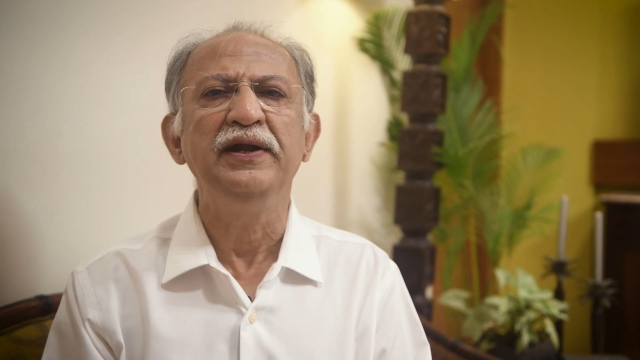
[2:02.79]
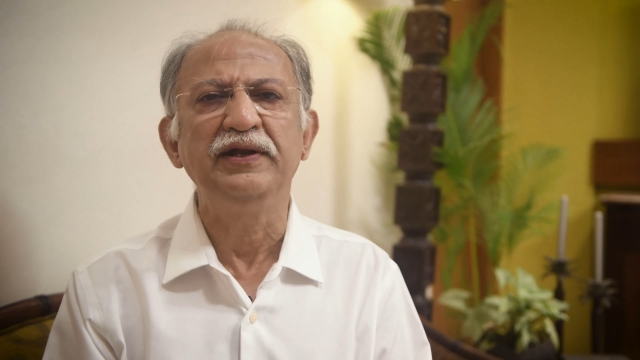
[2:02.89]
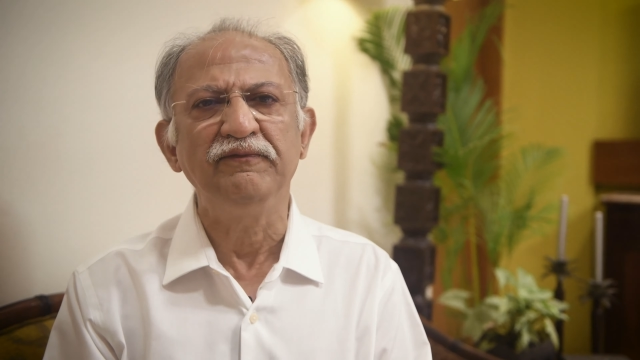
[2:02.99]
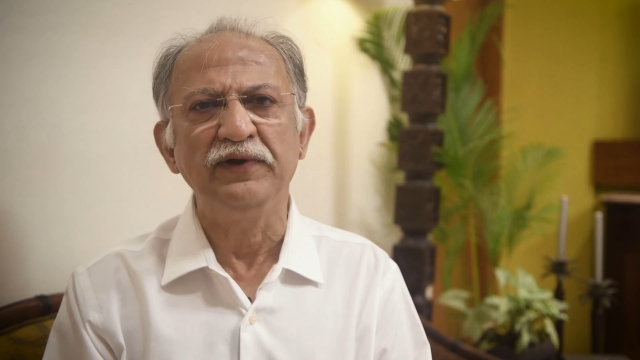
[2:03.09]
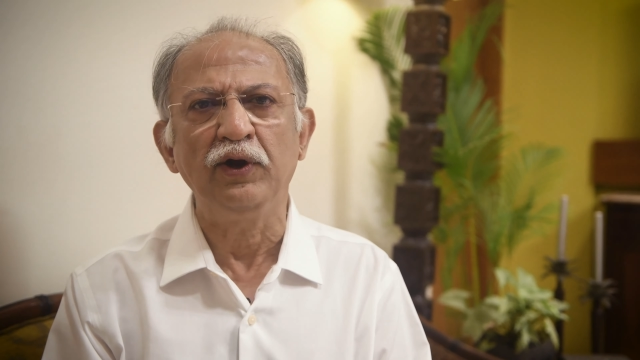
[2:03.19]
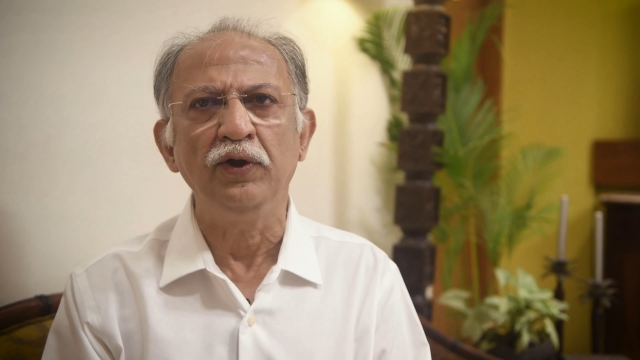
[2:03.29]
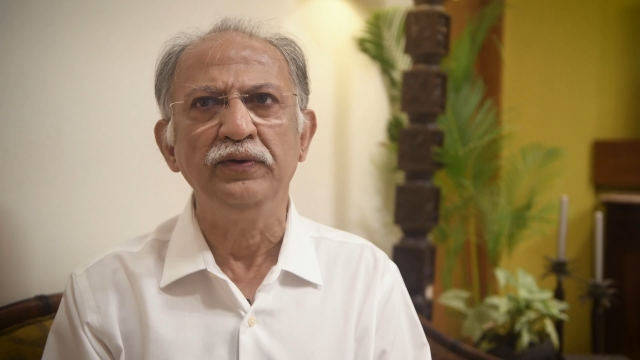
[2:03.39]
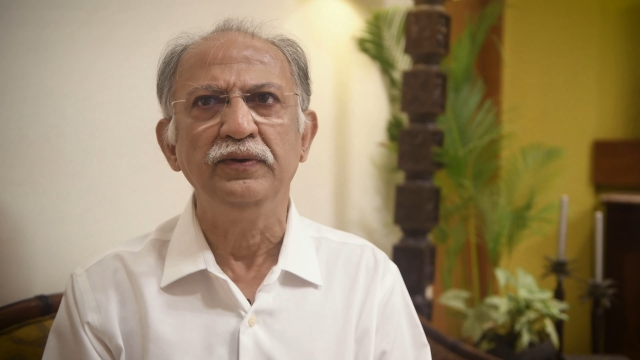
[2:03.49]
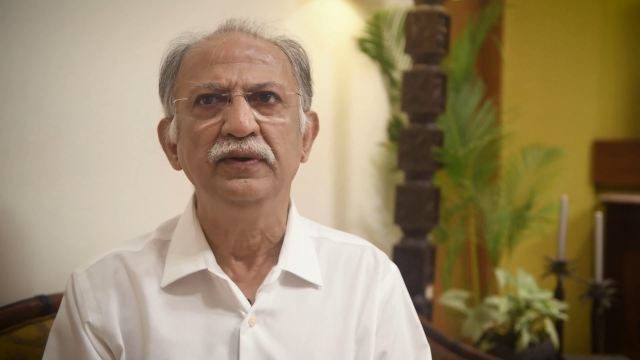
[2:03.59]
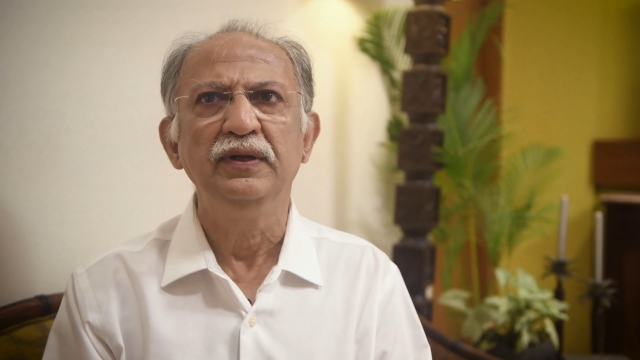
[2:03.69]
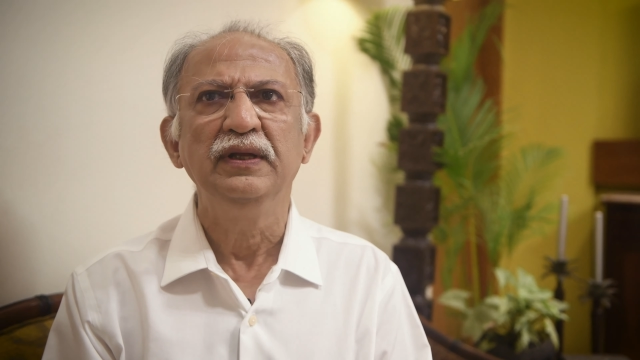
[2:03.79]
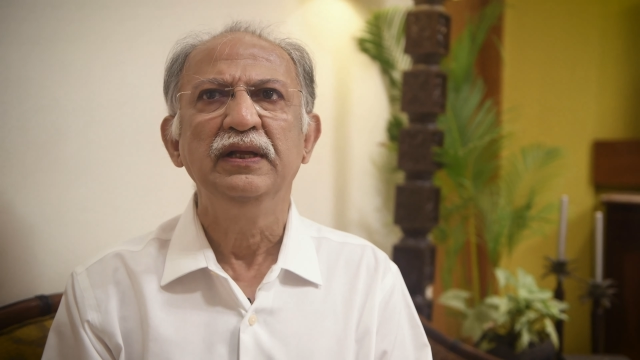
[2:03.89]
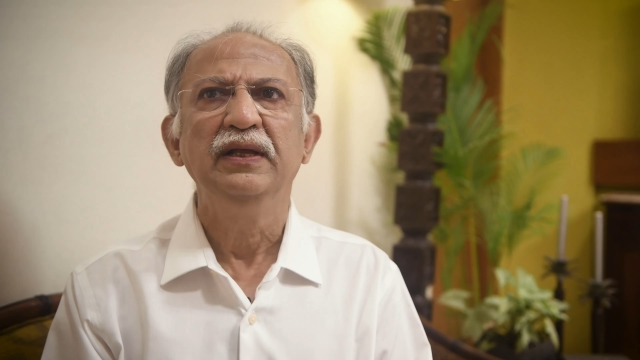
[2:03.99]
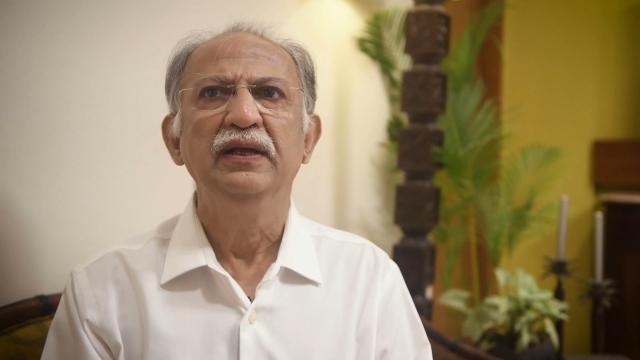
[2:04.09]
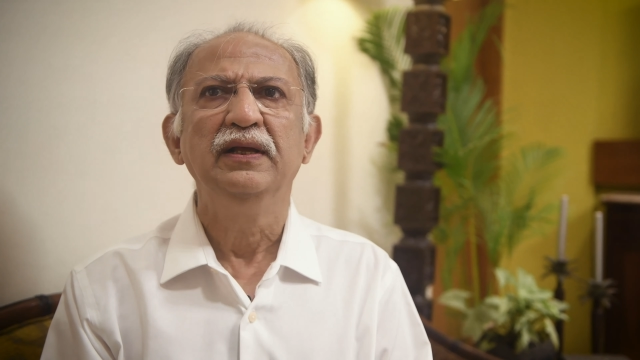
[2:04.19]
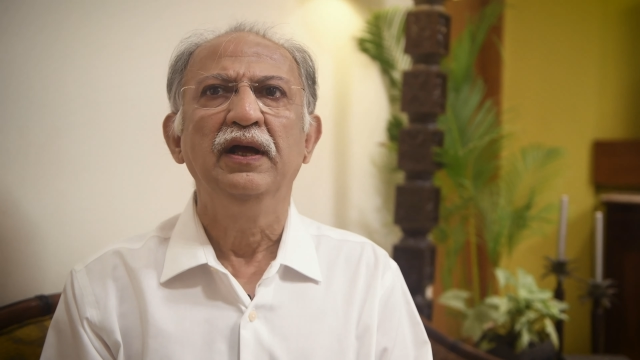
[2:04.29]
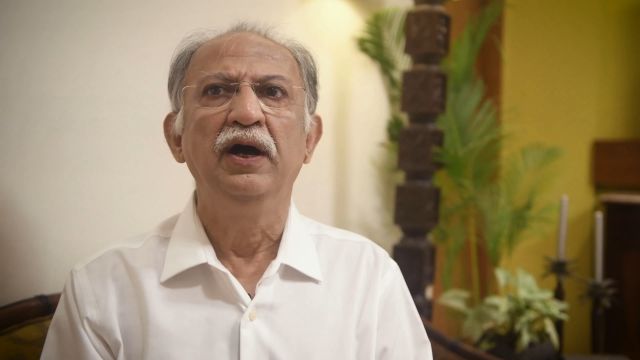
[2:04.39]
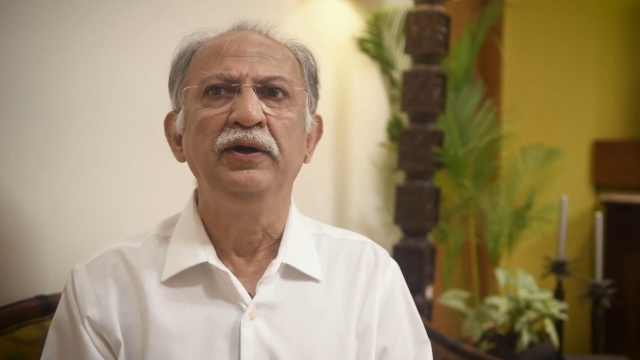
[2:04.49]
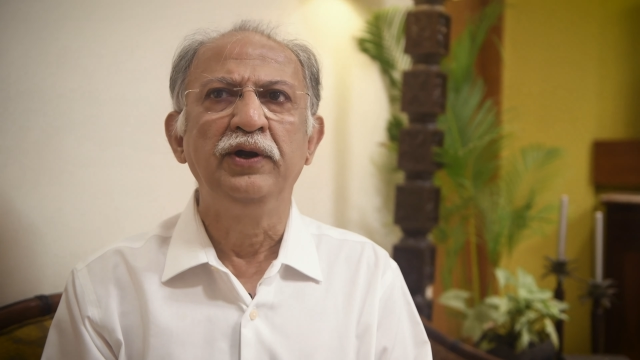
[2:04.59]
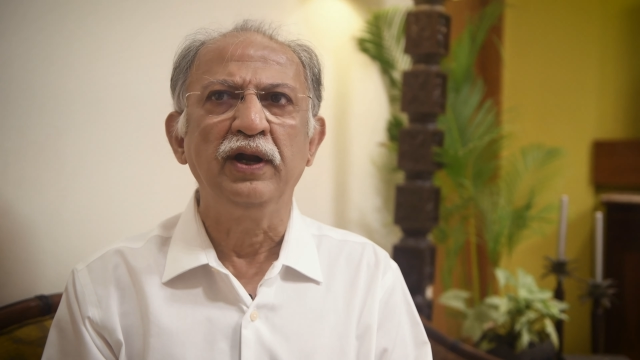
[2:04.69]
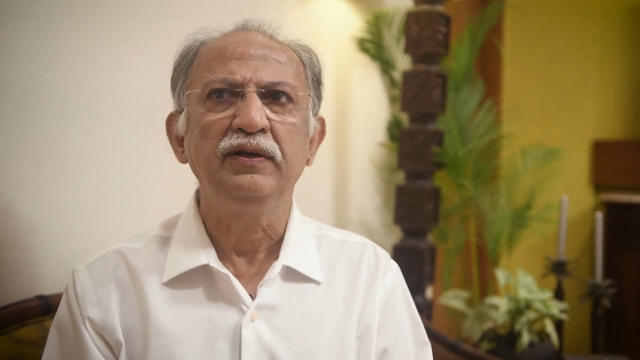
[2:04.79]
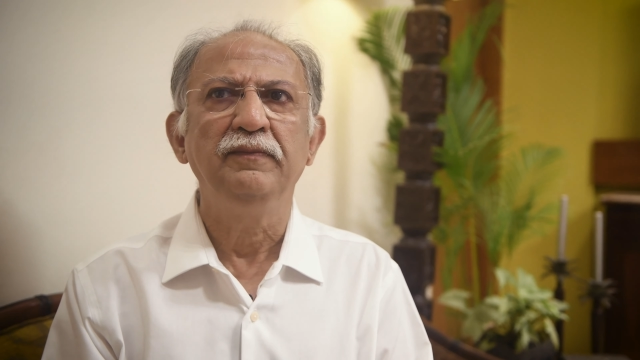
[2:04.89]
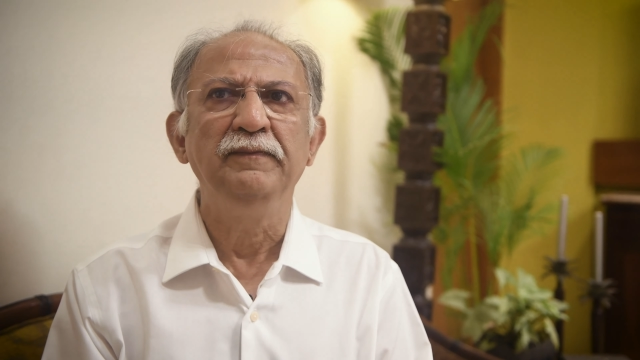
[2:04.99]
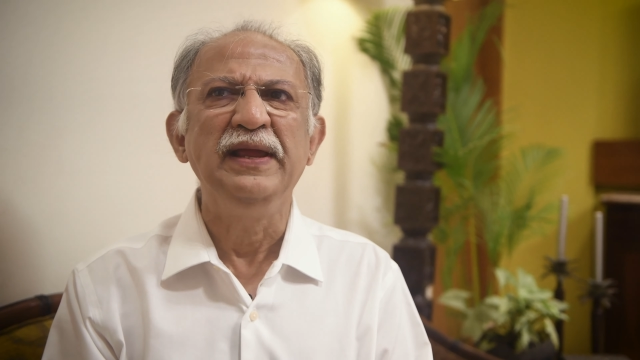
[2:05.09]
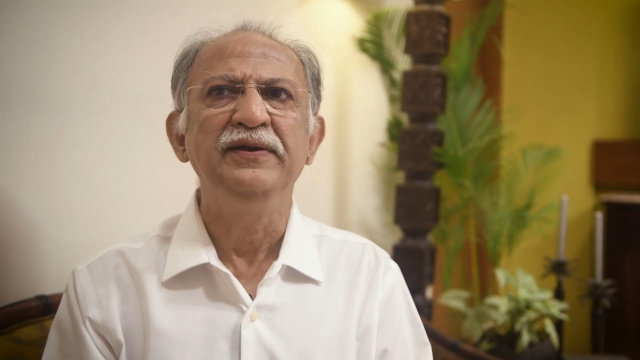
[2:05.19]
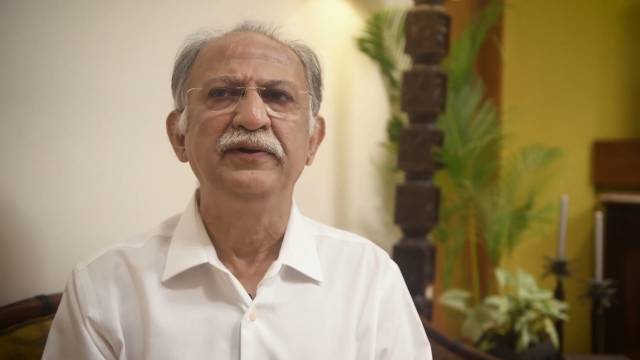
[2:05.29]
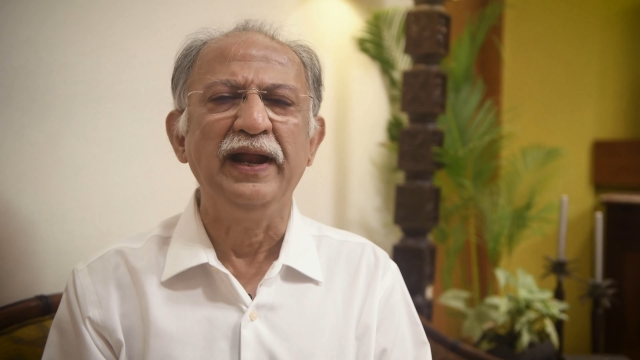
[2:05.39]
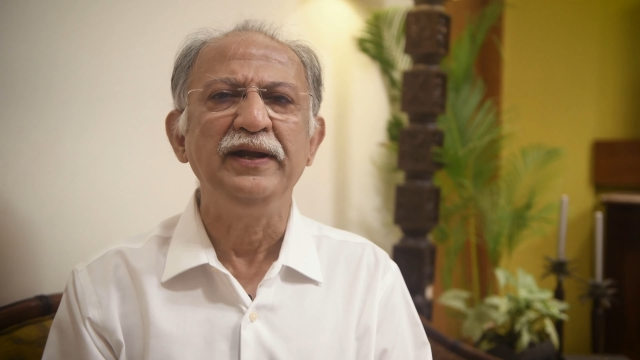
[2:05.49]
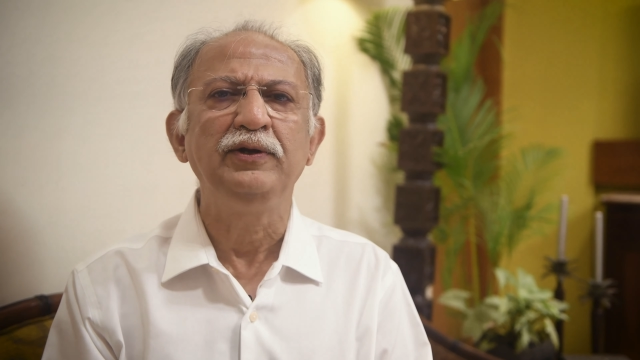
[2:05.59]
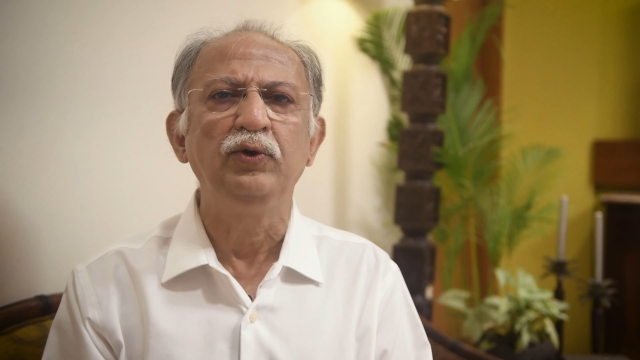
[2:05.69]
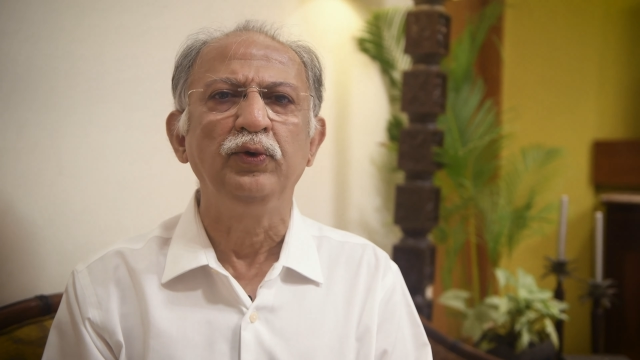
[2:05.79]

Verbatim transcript: Interferon, a drug being tried